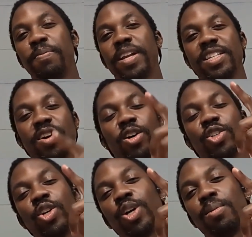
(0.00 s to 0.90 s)
but it's
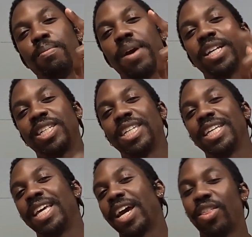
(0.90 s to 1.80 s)
also going to mesh
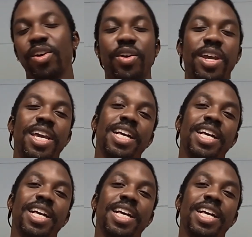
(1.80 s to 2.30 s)
together